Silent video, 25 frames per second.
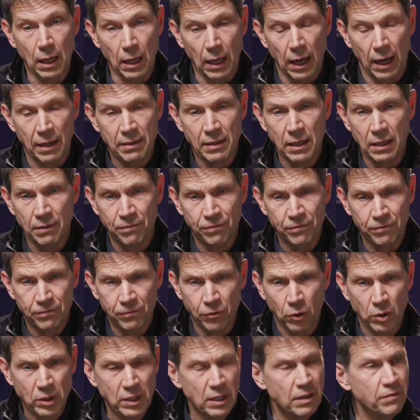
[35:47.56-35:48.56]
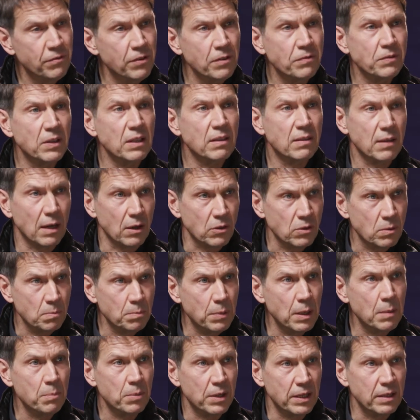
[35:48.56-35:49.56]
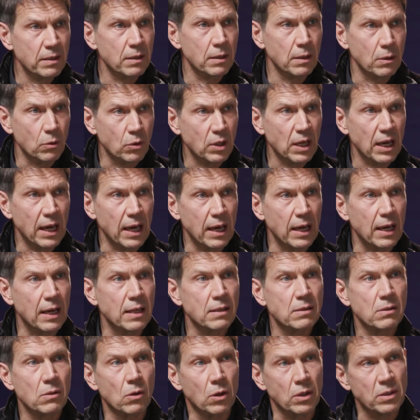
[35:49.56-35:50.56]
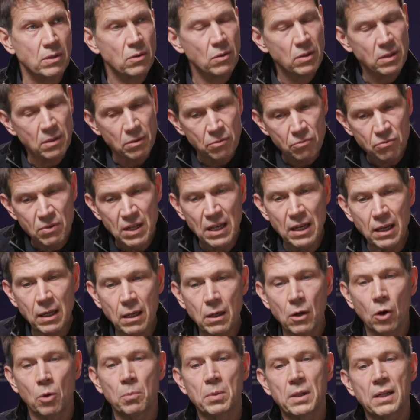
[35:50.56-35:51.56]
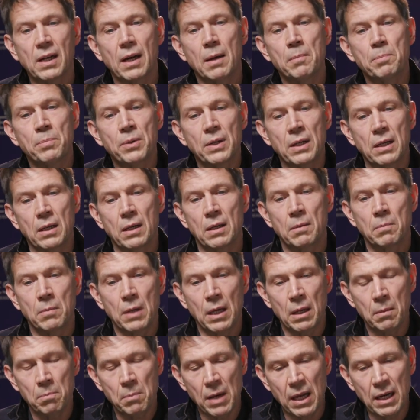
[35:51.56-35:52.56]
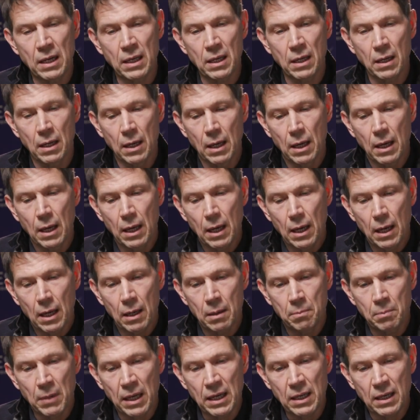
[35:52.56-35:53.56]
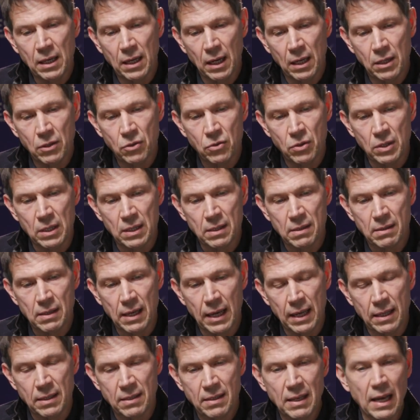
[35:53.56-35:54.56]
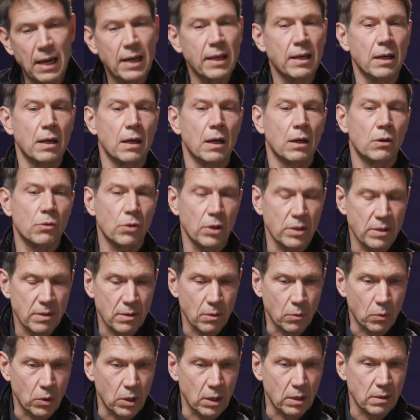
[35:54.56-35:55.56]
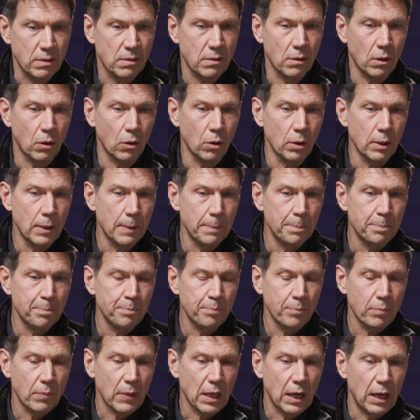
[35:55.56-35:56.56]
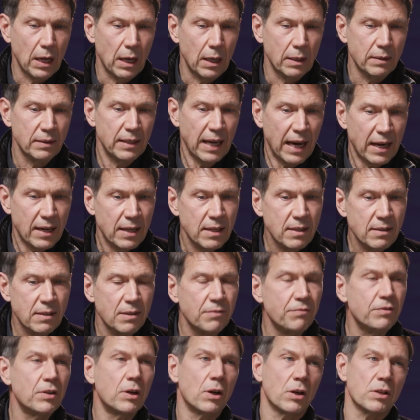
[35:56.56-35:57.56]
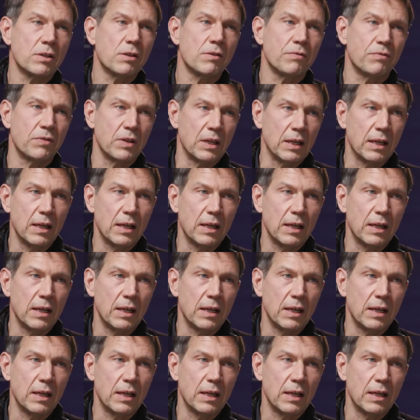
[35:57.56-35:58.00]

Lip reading: I think, 14, 15,000 people in the UK and so on. So it's a really global company in many countries and selling across the world. So that is the philosophy.